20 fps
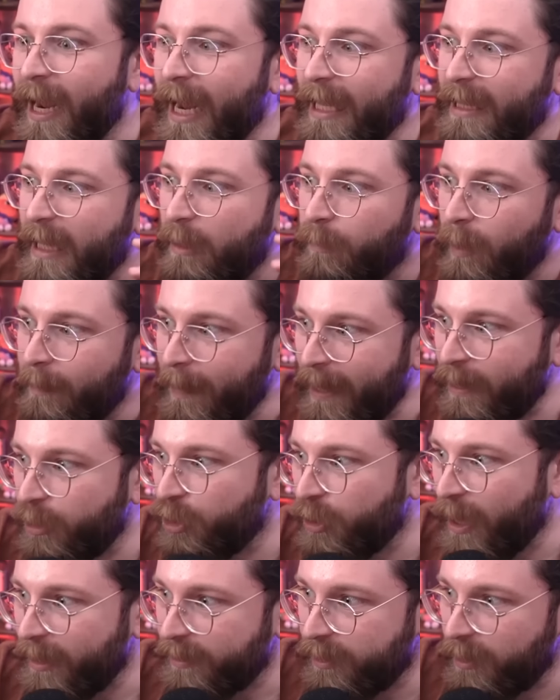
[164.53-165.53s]
And then we made
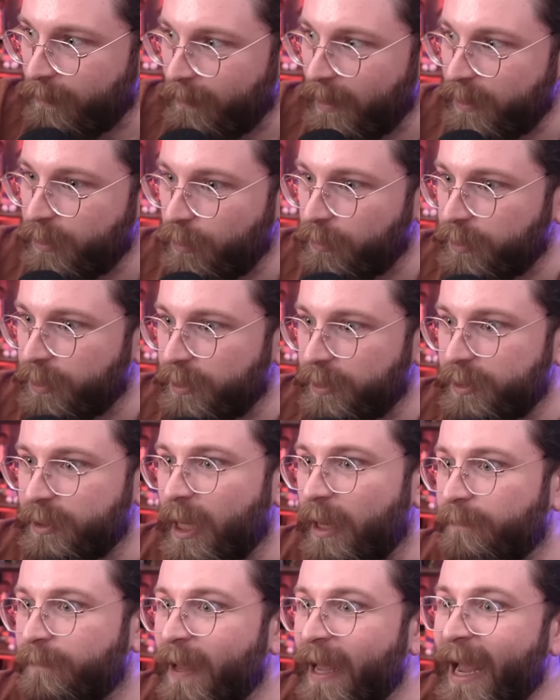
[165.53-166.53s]
jets and missiles and
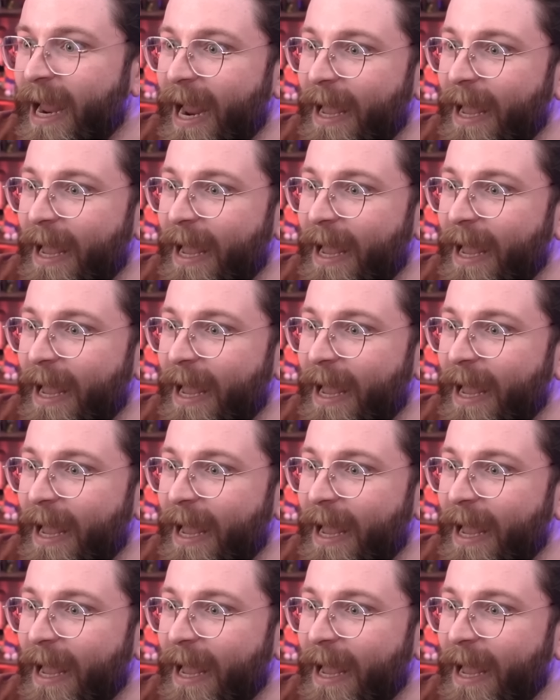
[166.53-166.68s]
stuff.